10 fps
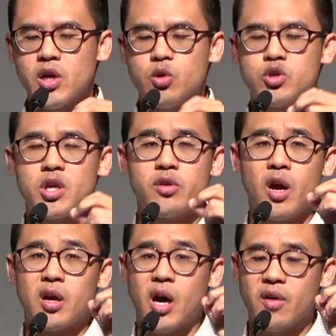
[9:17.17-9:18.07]
You shall
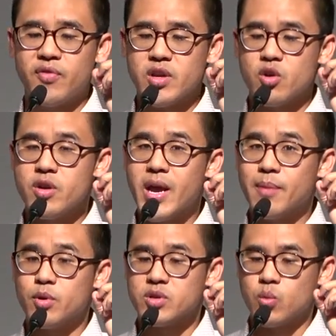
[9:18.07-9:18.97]
not covet your
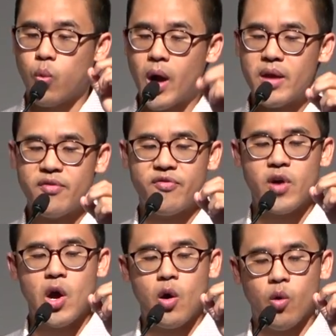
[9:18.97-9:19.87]
neighbor's wife
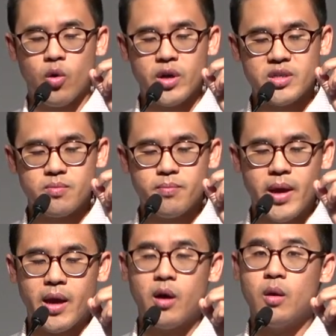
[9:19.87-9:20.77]
or his
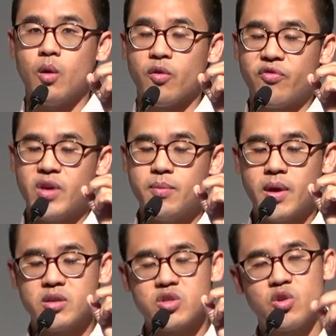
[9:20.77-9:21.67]
male or
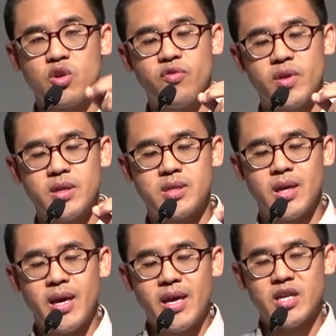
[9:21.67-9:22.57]
female servant,
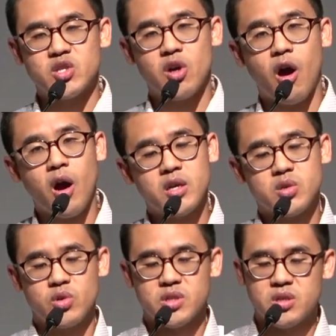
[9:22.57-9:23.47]
his ox
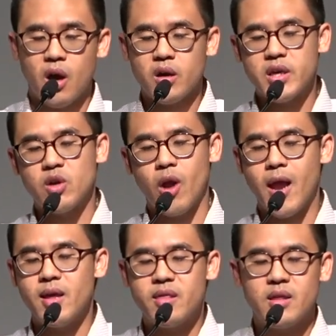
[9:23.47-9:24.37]
or his donkey, or
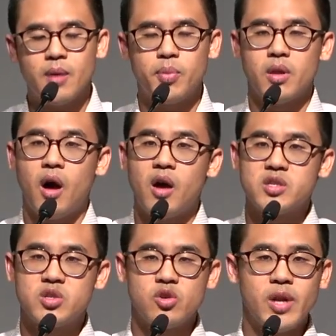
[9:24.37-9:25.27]
anything that
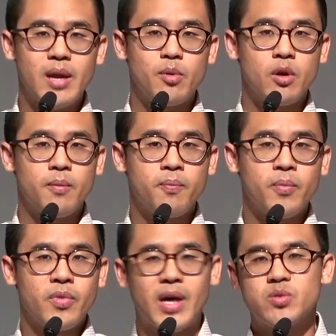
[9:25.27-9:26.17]
belongs to your neighbor.
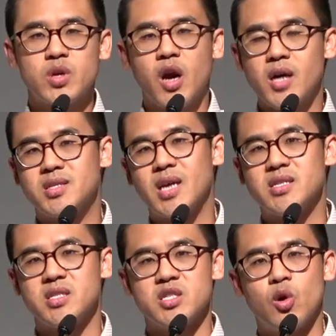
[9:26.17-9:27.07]
That's what God
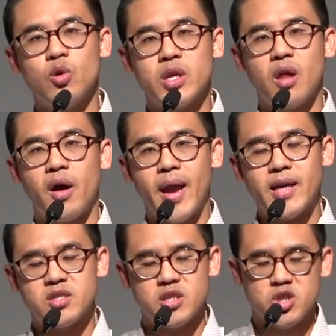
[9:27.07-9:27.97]
says in his holy law in
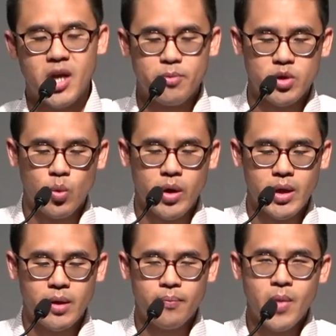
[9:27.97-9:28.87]
Exodus chapter 20.